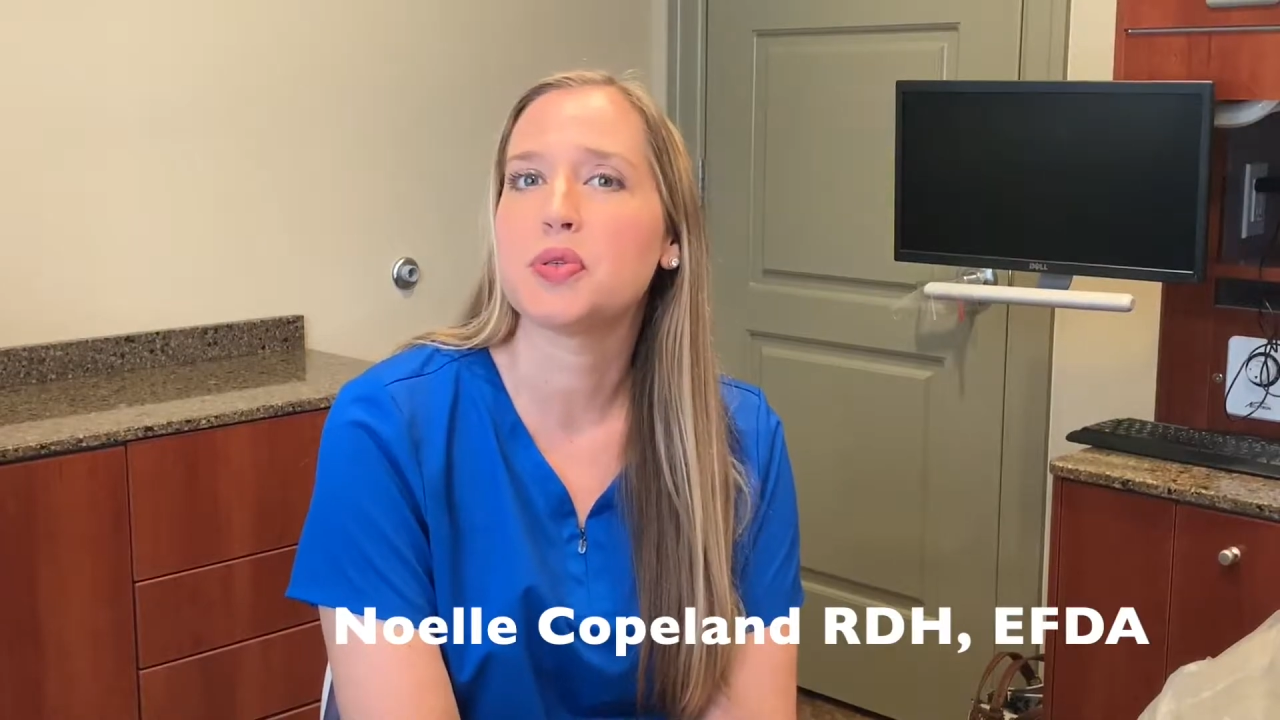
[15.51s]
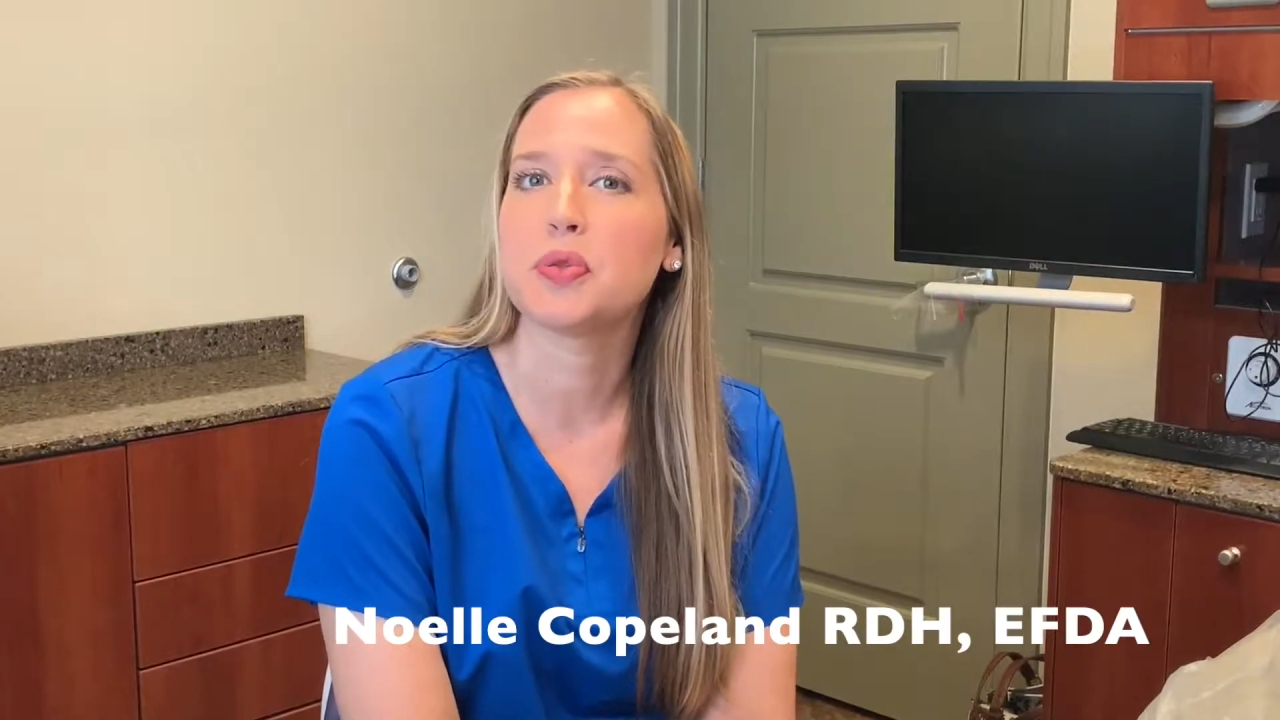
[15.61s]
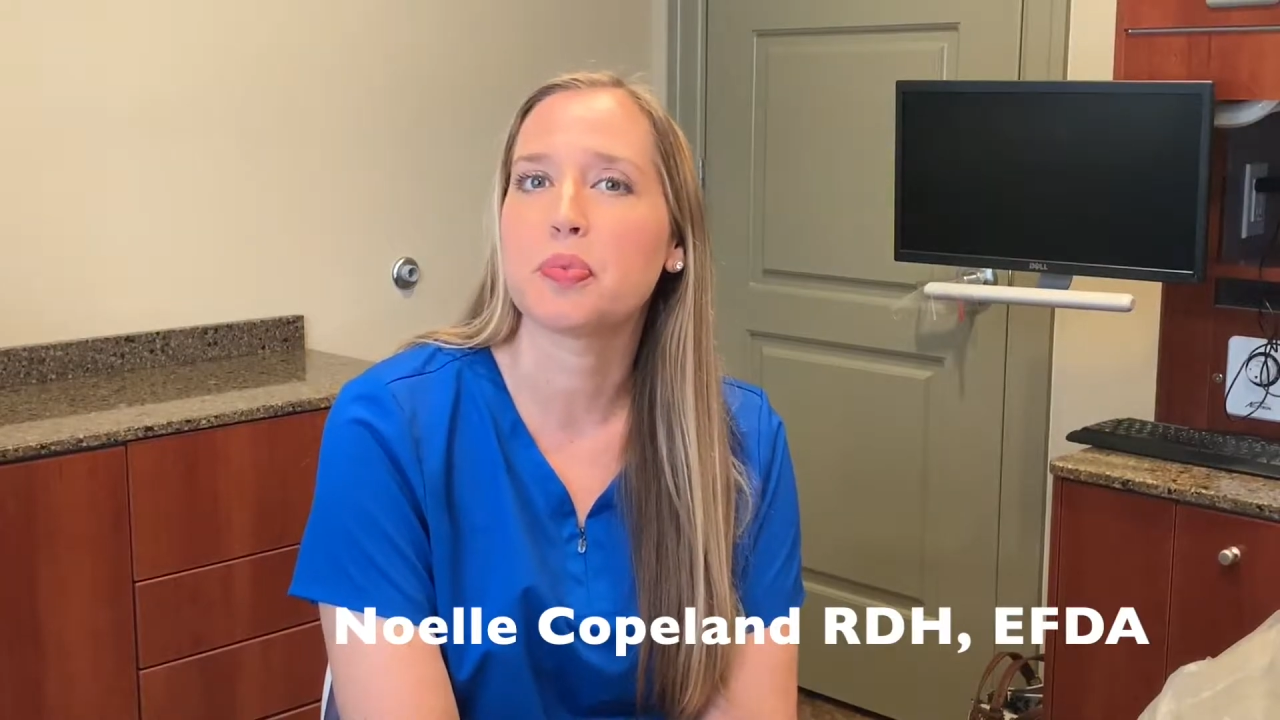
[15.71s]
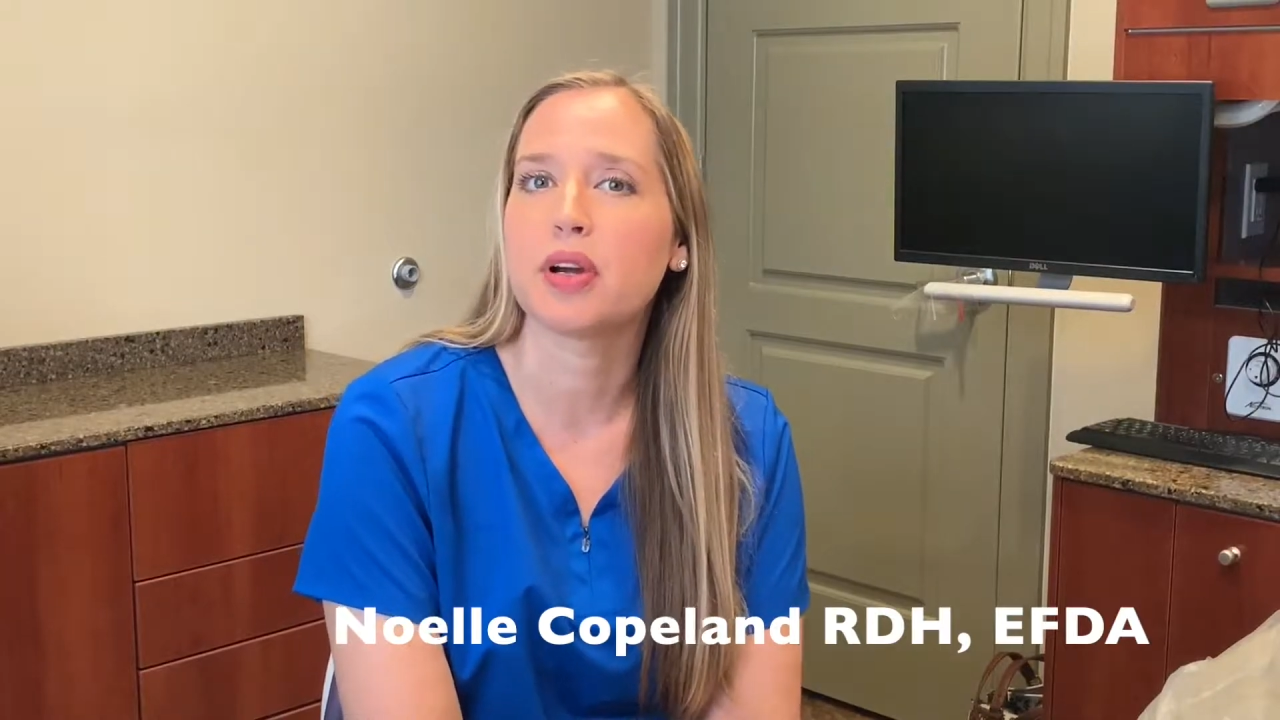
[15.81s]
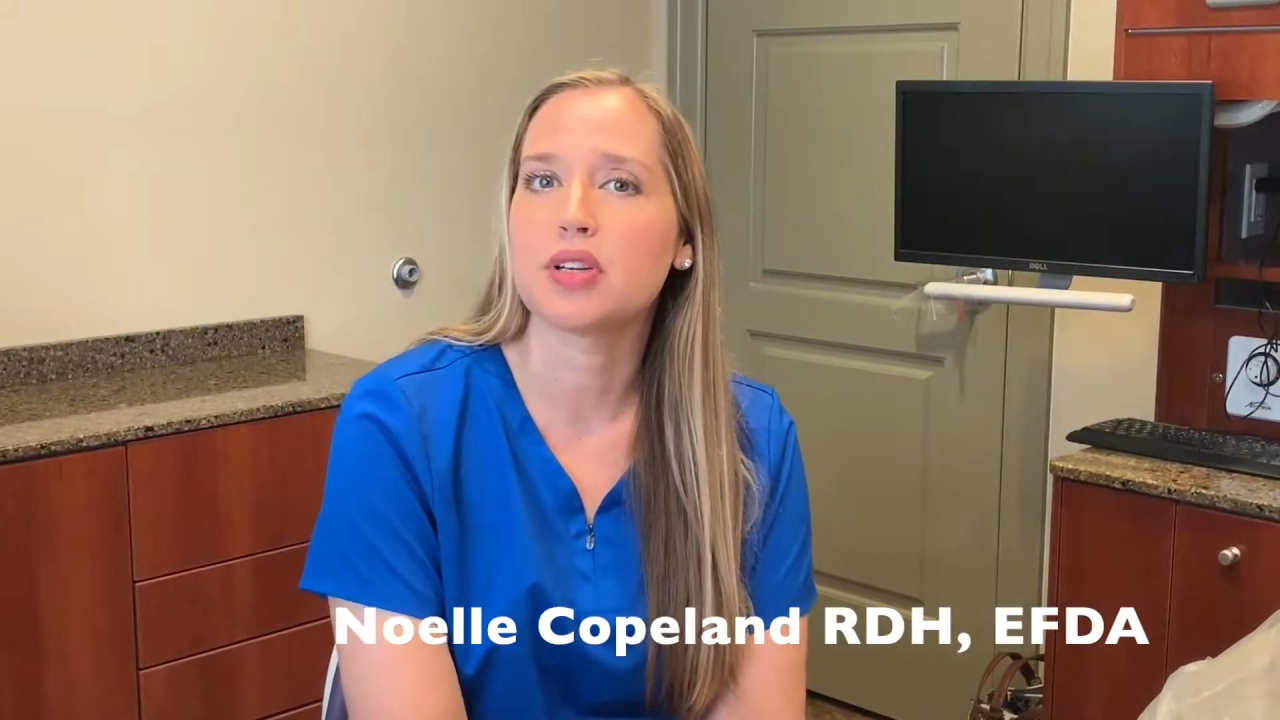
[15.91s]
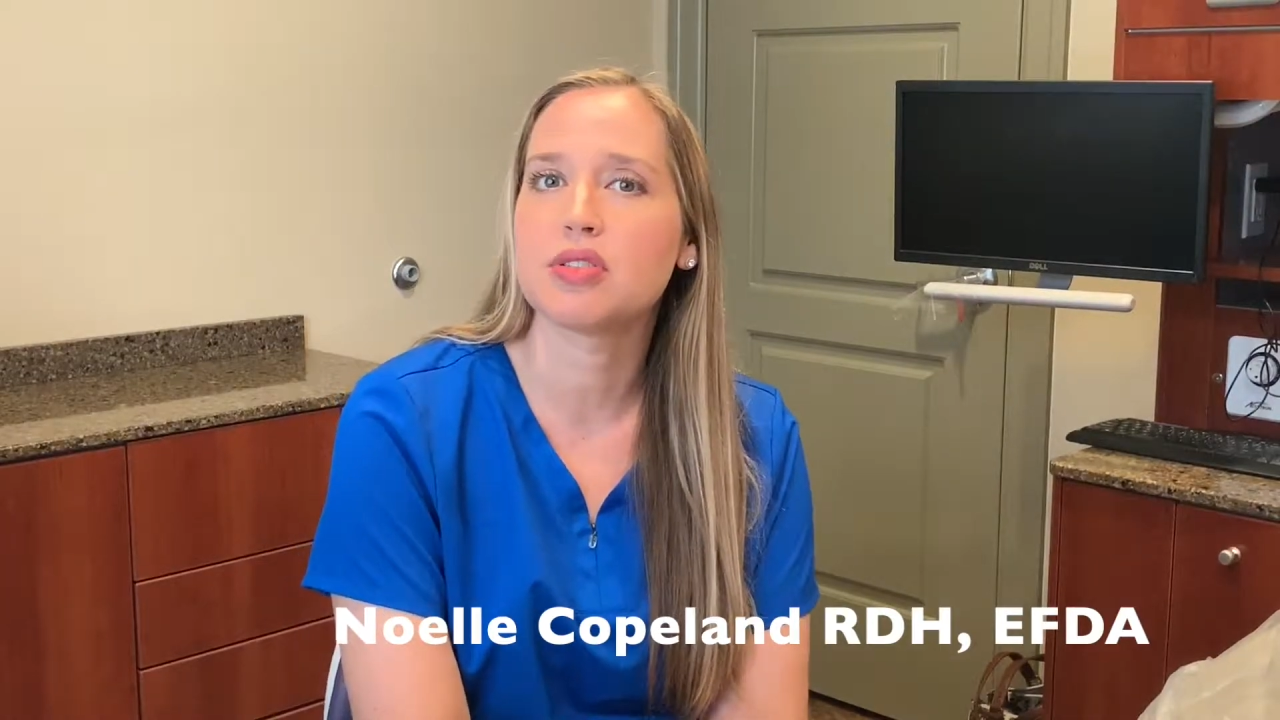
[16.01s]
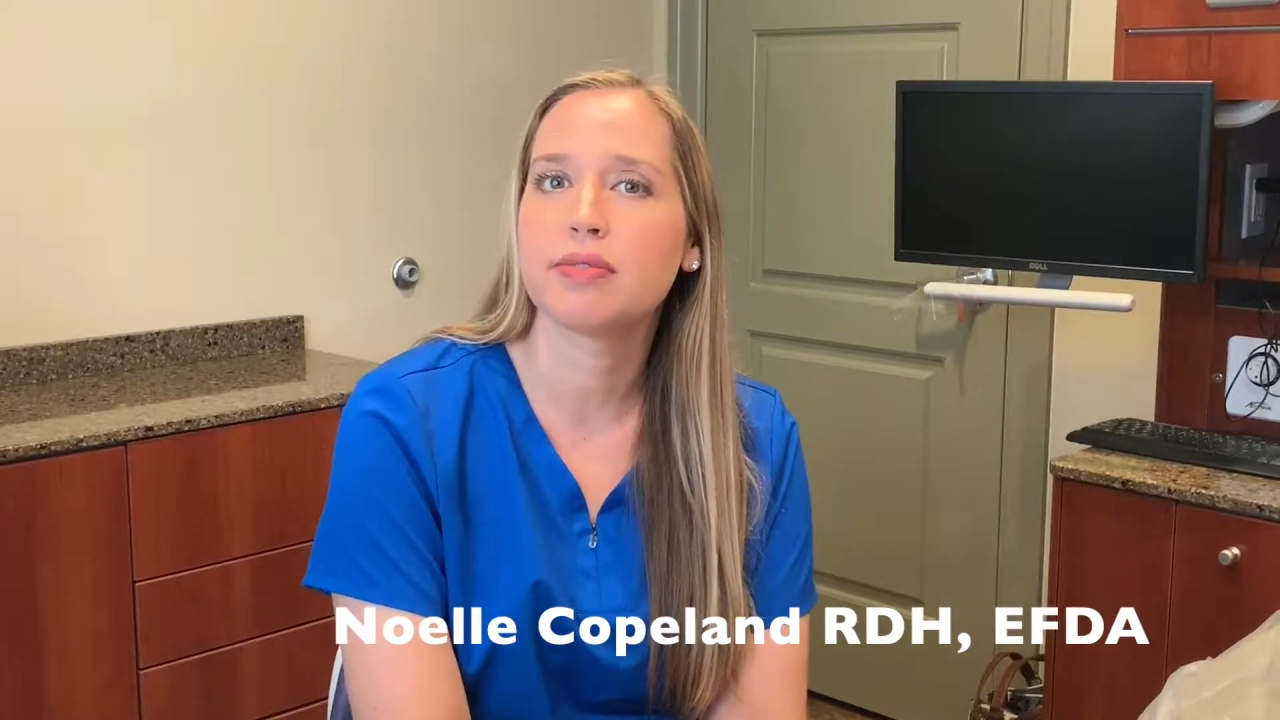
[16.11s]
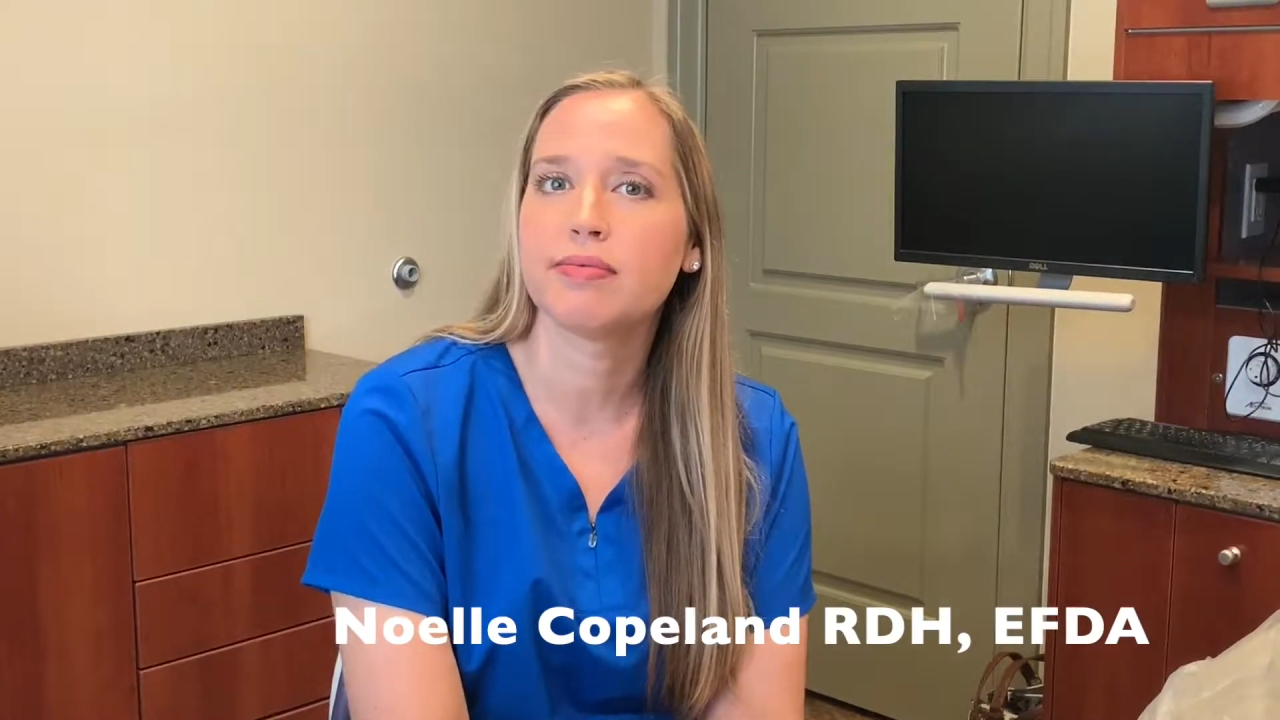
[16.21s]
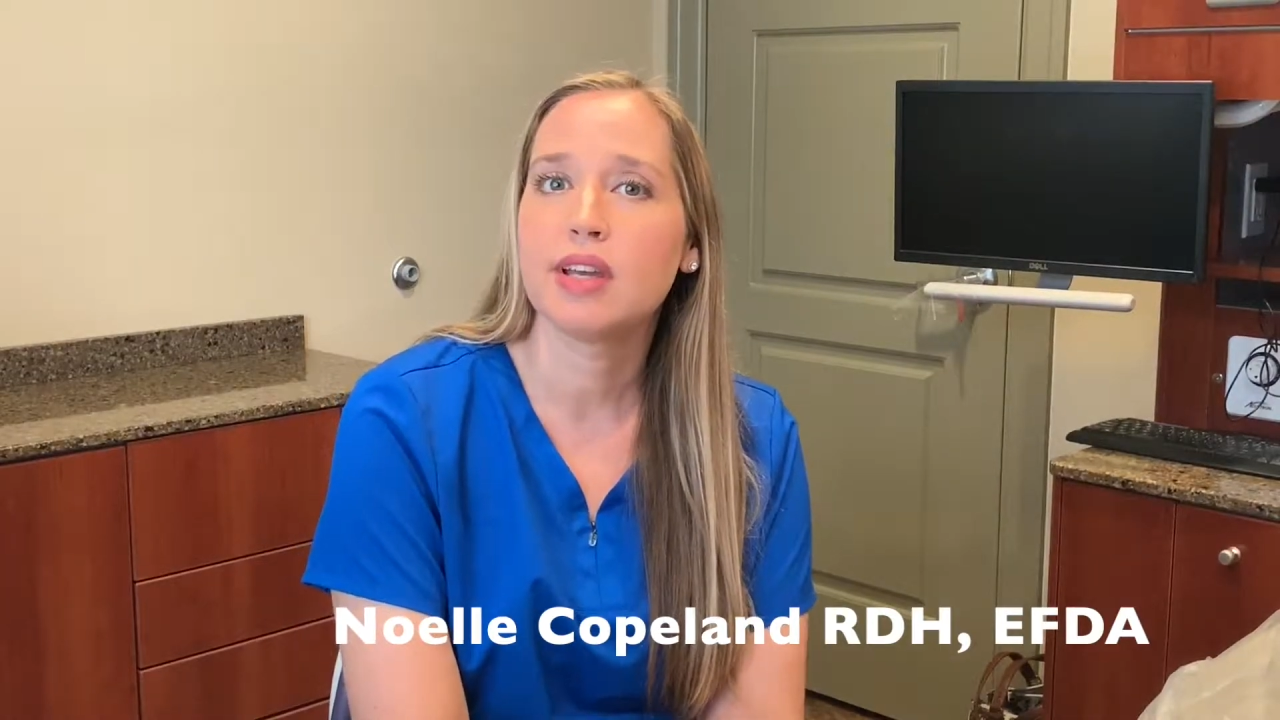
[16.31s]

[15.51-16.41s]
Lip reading: toothbrush?